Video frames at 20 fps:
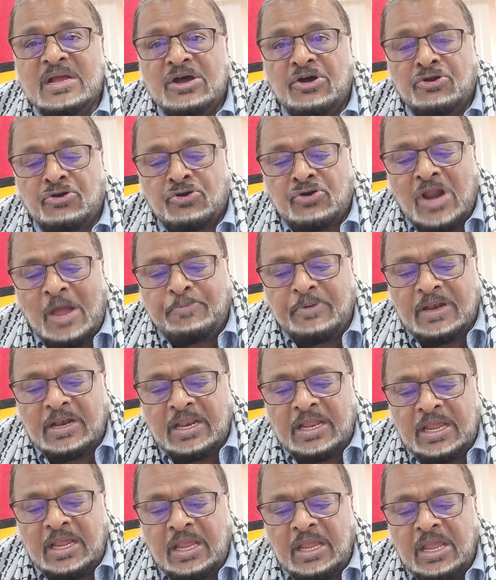
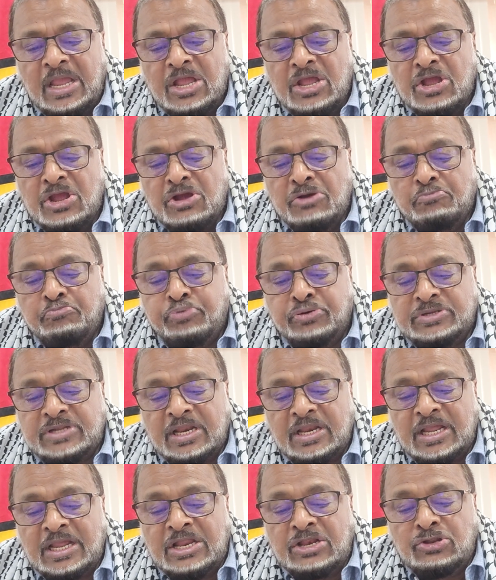rapidly
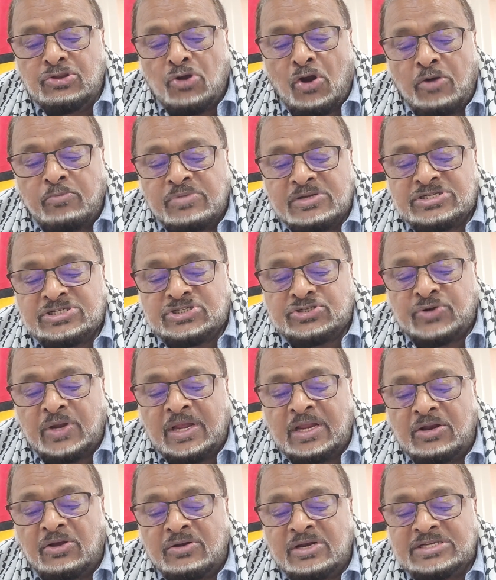putting enormous
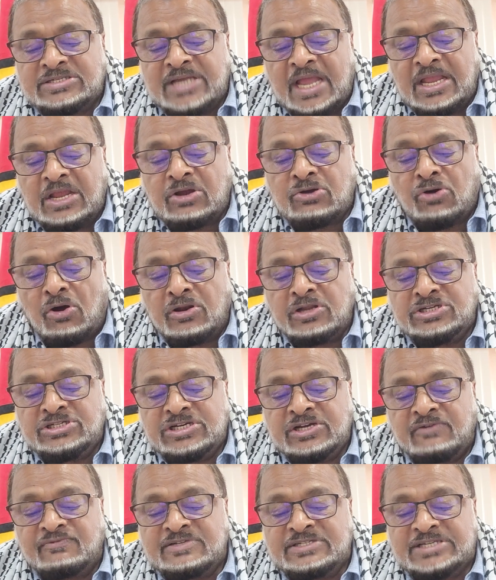strain on the
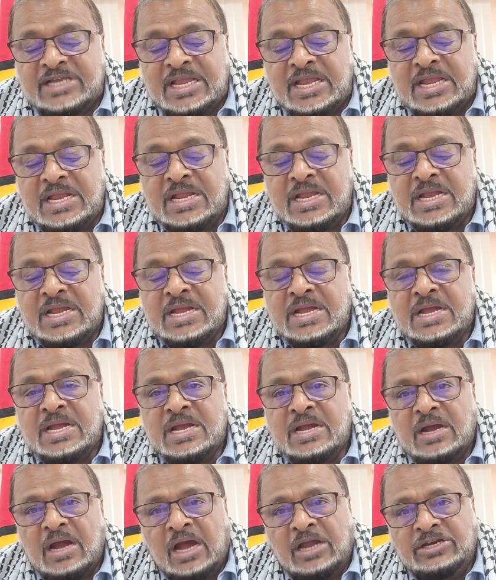psychology of Singh
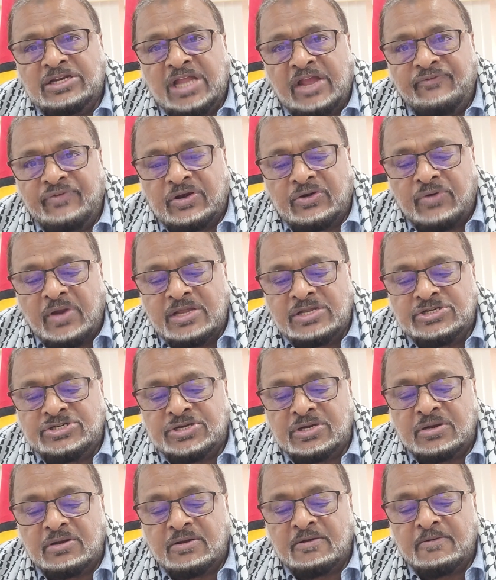and David
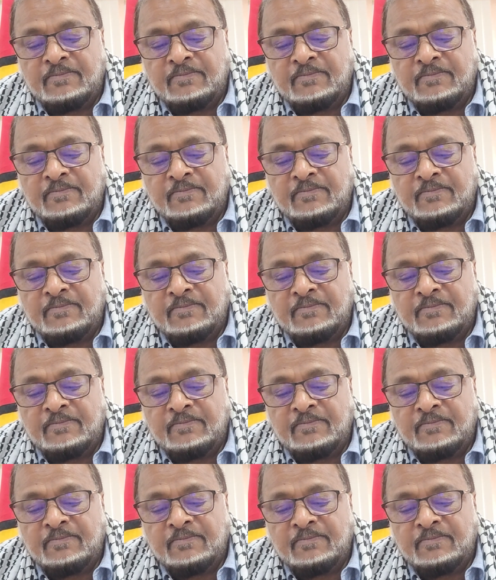Granger.